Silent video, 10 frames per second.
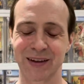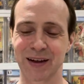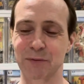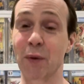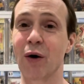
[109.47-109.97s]

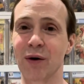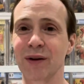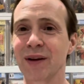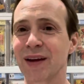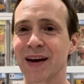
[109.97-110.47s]

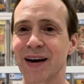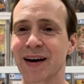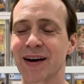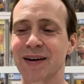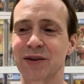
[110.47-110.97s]
mall,
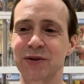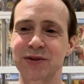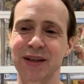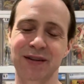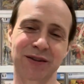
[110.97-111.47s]
you'll
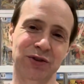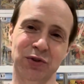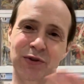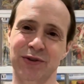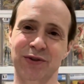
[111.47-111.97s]
see
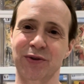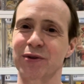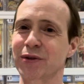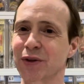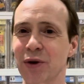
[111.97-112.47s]
shirts
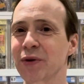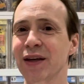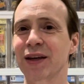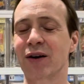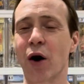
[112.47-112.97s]
or
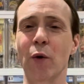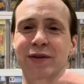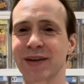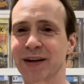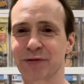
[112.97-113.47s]
clothing
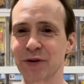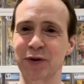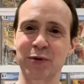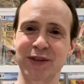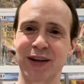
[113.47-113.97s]
always like
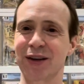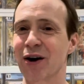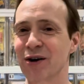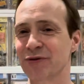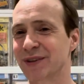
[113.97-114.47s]
50%
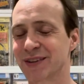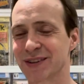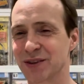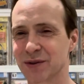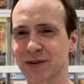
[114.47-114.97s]
off, and
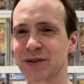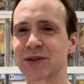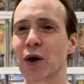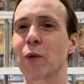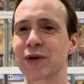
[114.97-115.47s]

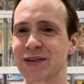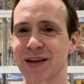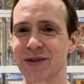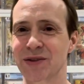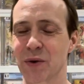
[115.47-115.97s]
there's always
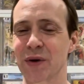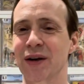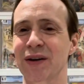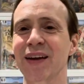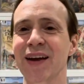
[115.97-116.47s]
sales going
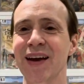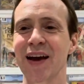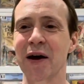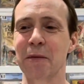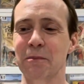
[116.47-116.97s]
on.
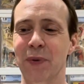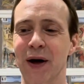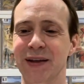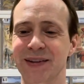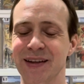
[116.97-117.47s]

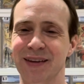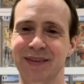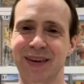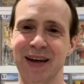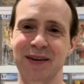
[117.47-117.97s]
But
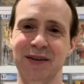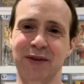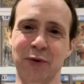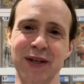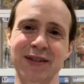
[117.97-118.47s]

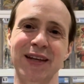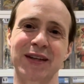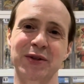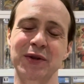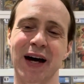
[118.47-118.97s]
the reason they
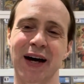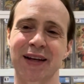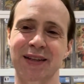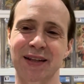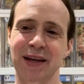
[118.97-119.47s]
do that
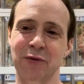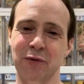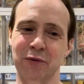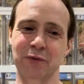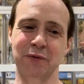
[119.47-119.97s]
is they're
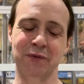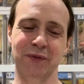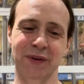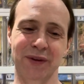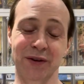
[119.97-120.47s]

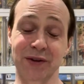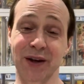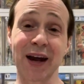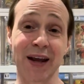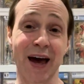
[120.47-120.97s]

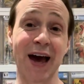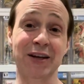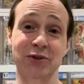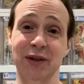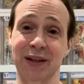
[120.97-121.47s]
not
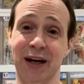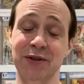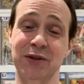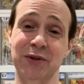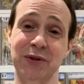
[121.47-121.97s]
actually allowed
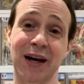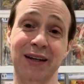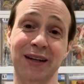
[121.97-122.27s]
to do that